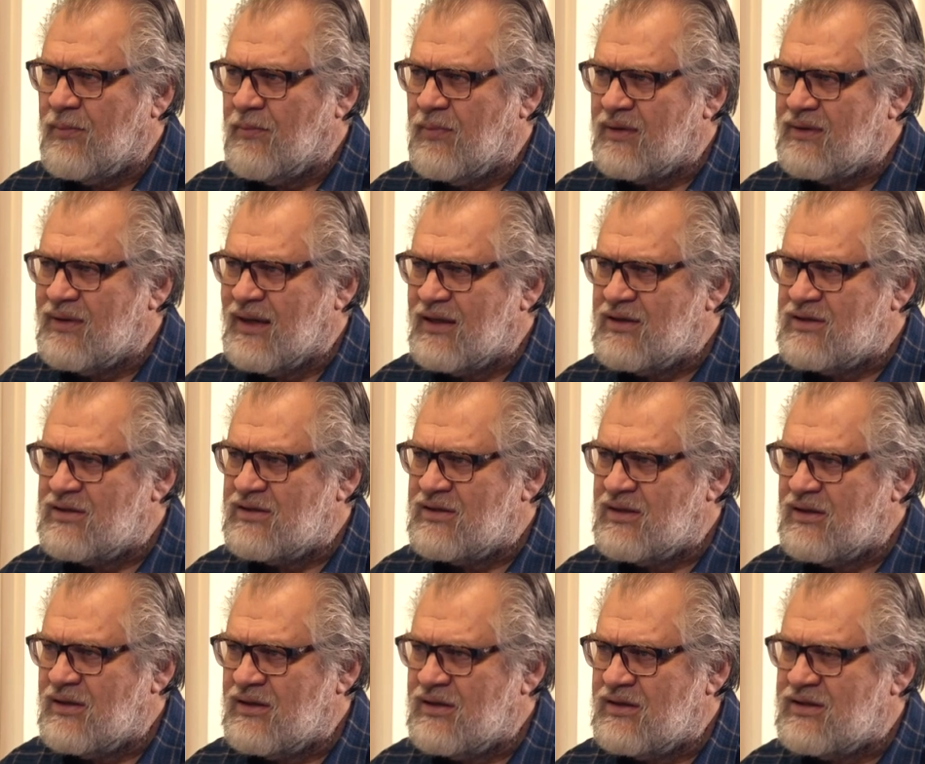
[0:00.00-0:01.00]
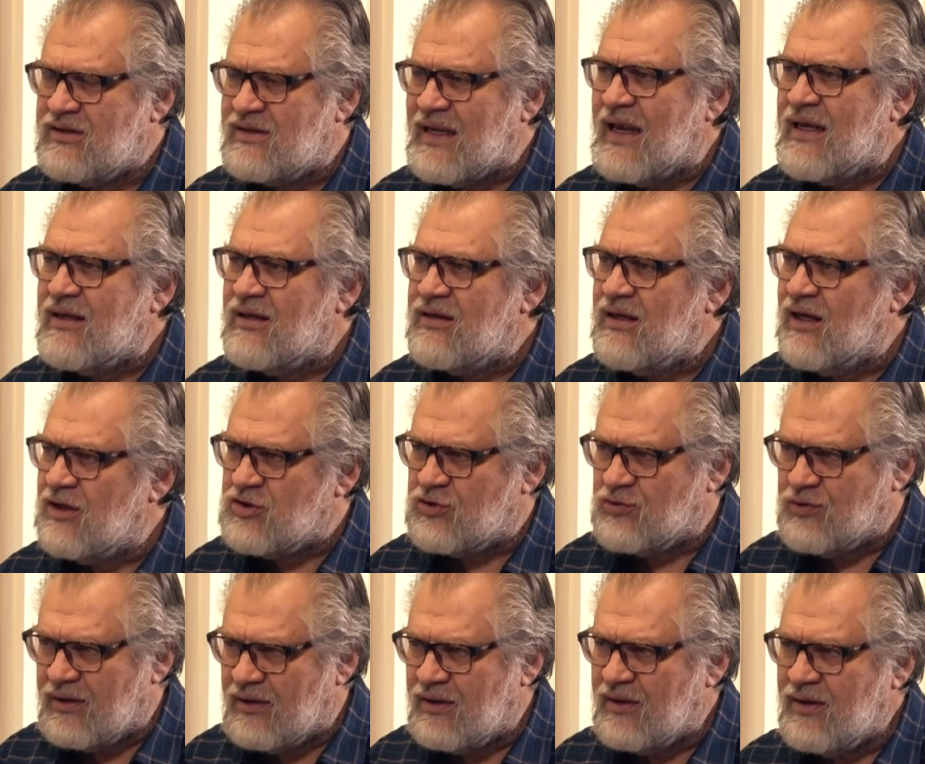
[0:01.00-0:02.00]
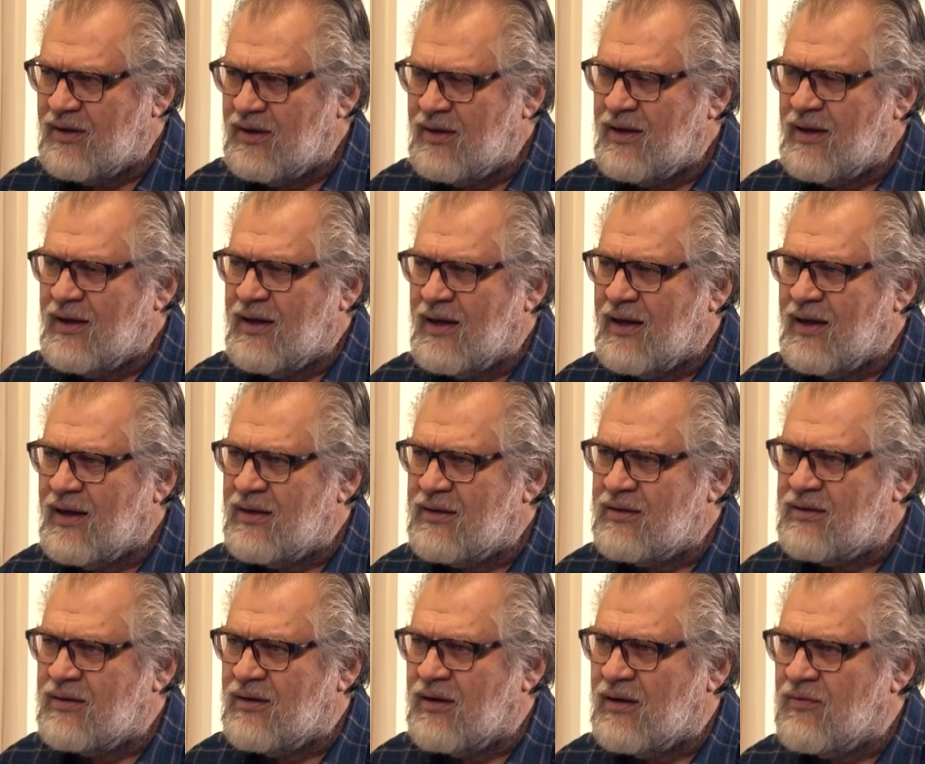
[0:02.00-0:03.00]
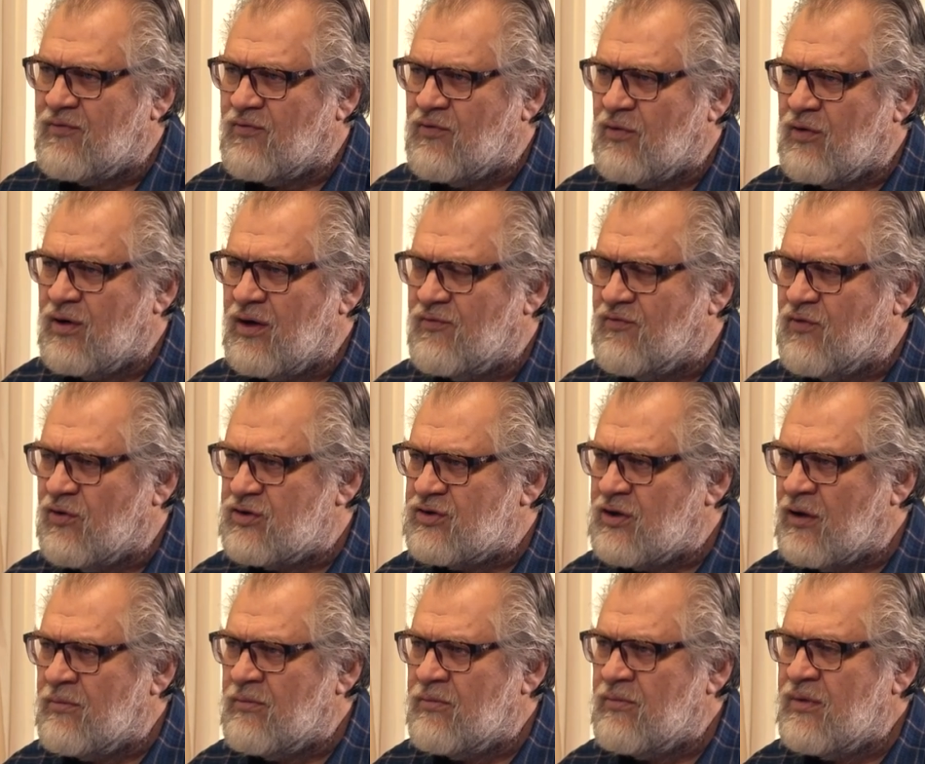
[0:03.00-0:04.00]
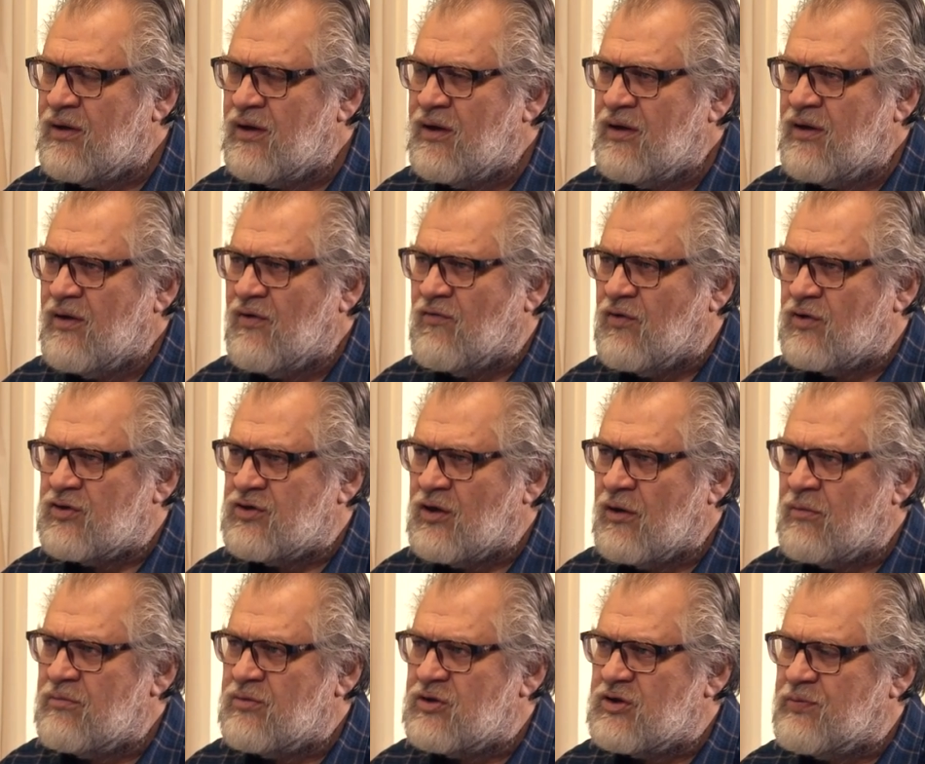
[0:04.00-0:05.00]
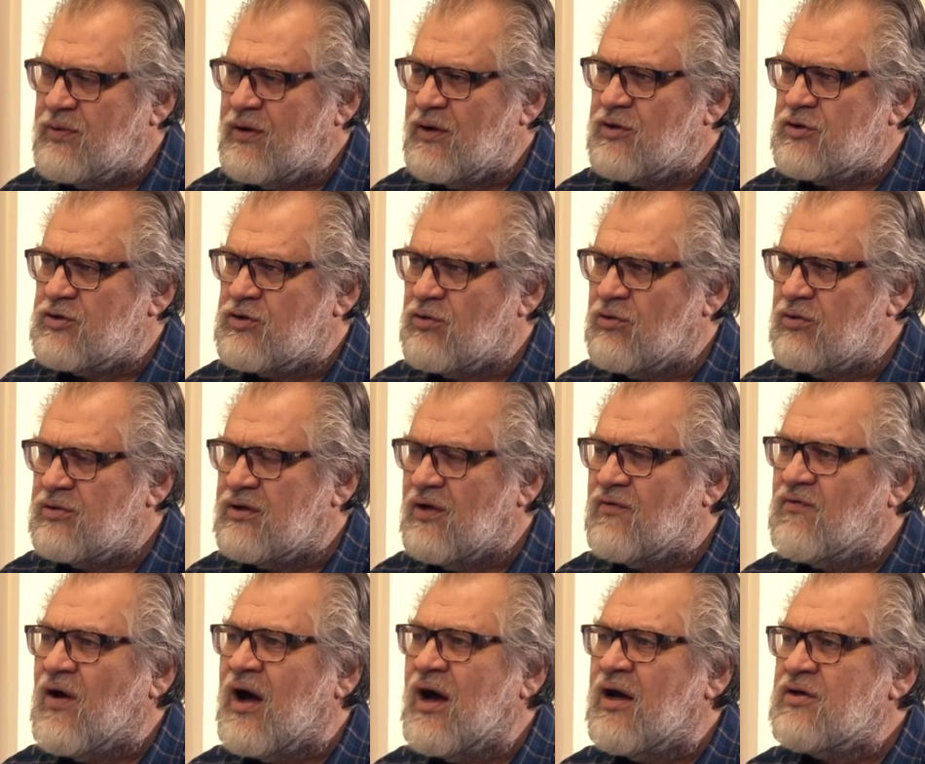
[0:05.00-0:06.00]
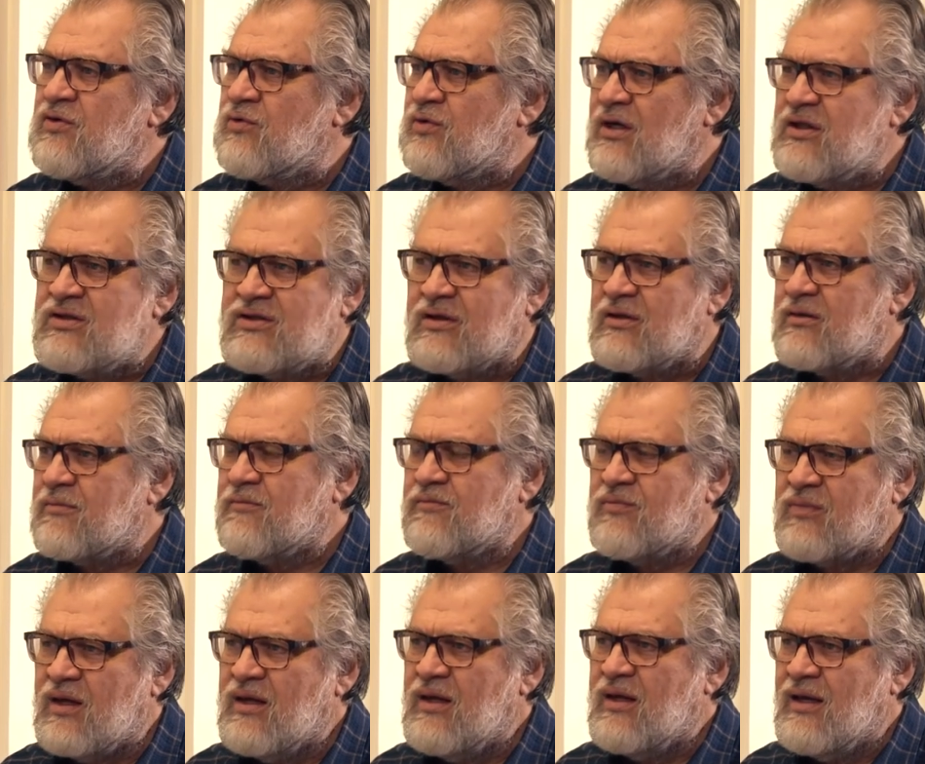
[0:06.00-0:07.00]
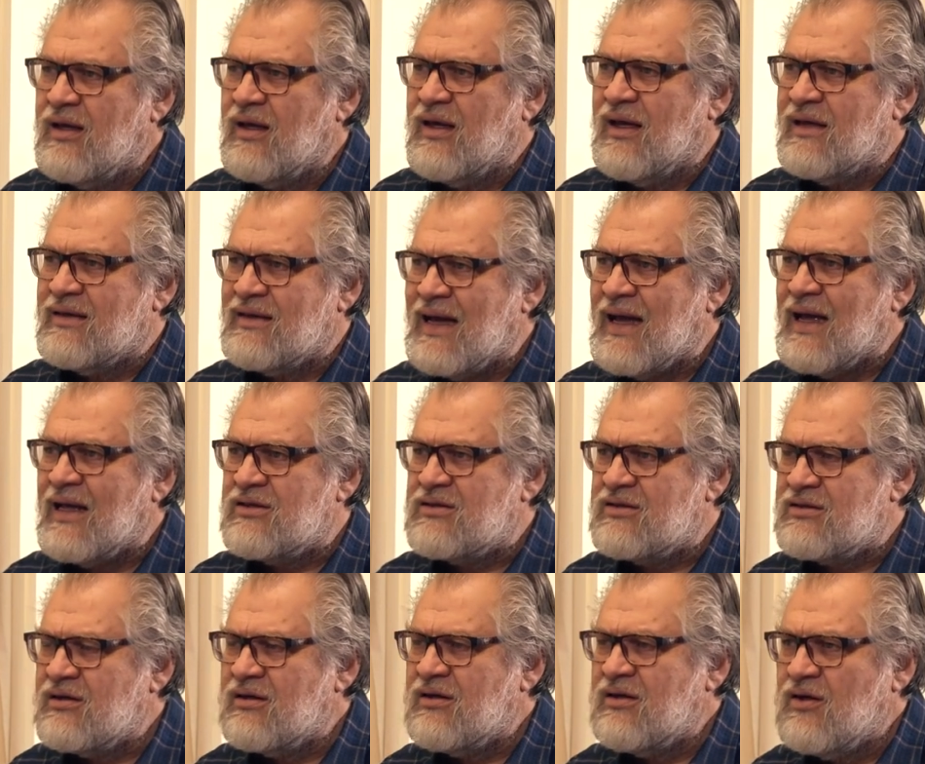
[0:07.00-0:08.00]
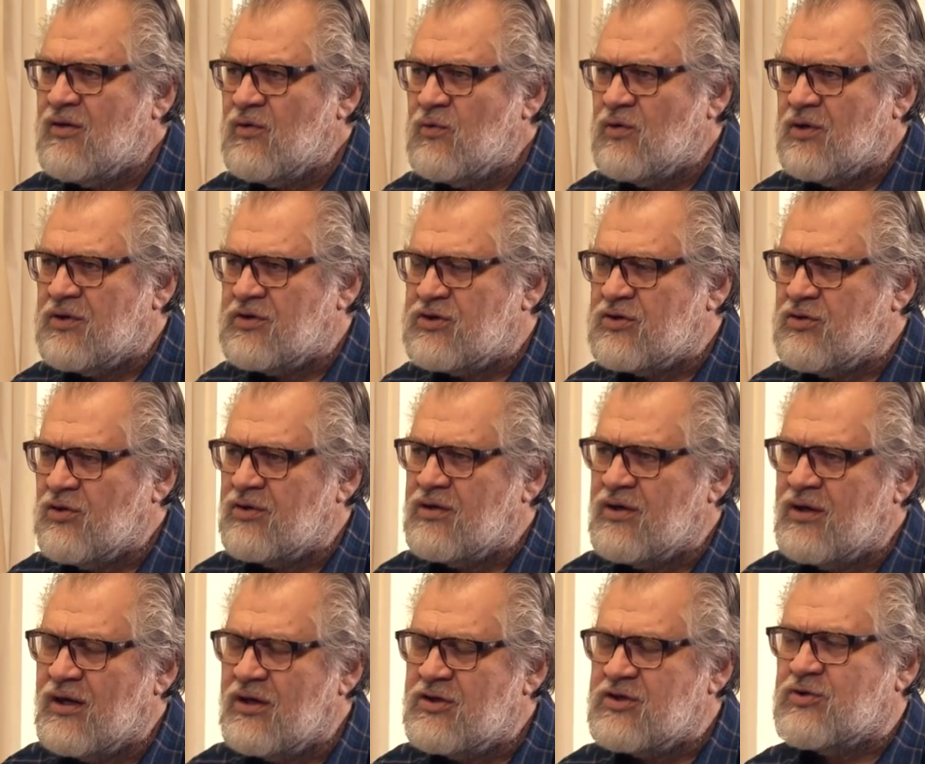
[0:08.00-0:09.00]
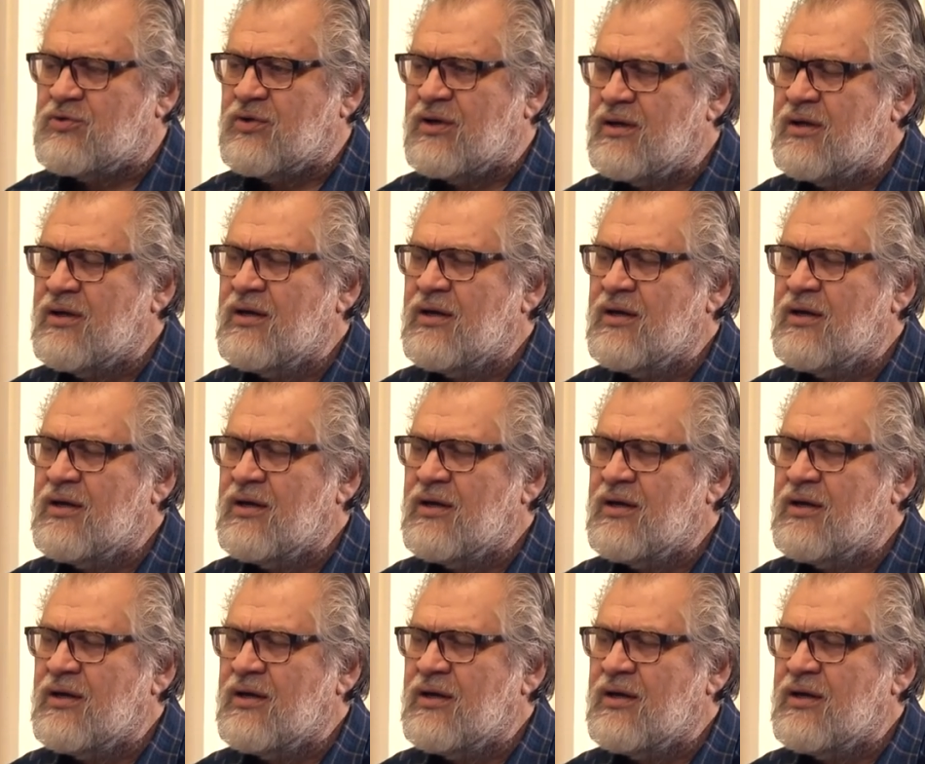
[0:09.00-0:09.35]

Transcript: but has stayed in history, and for some spiritual divine reason, it has withstood history.